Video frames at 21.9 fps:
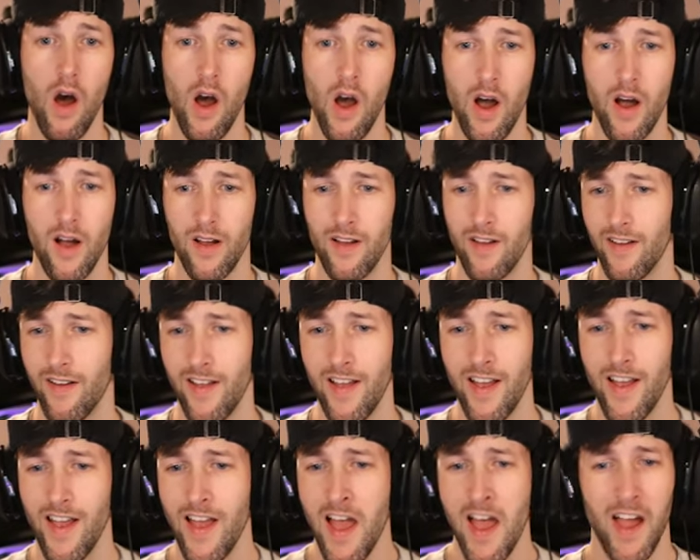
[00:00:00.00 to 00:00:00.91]
that
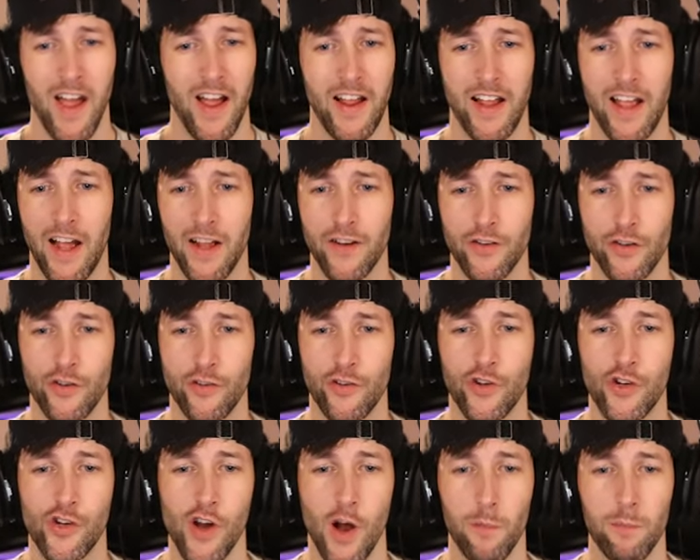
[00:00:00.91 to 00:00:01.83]
guy
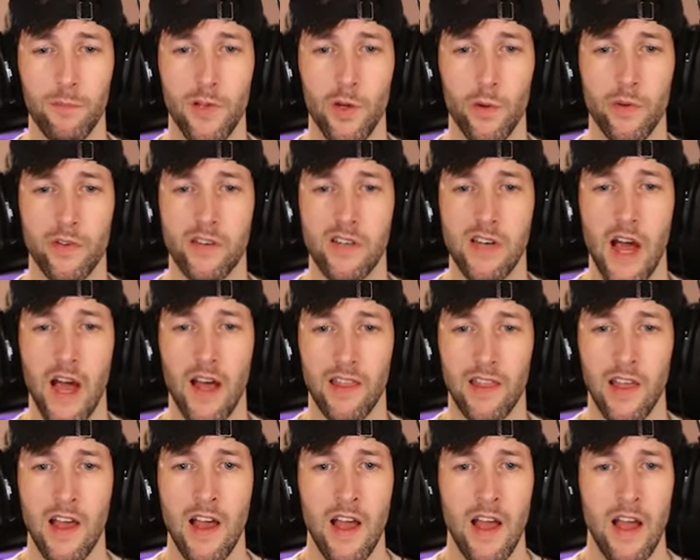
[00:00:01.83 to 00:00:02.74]
just jumped to his
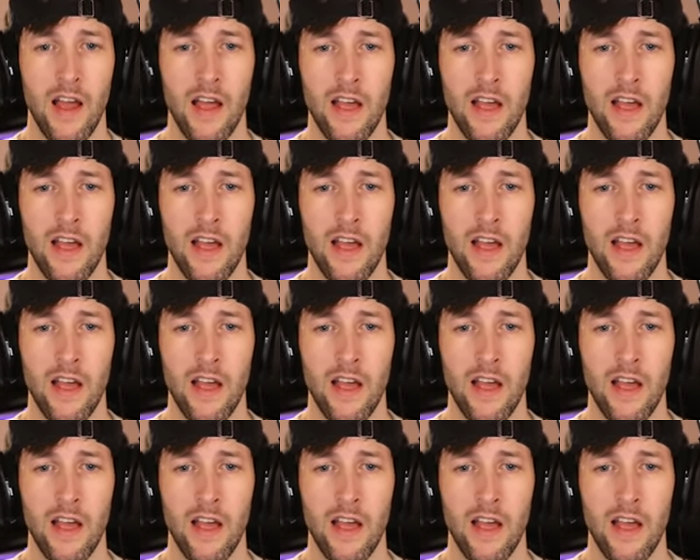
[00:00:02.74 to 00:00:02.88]
death.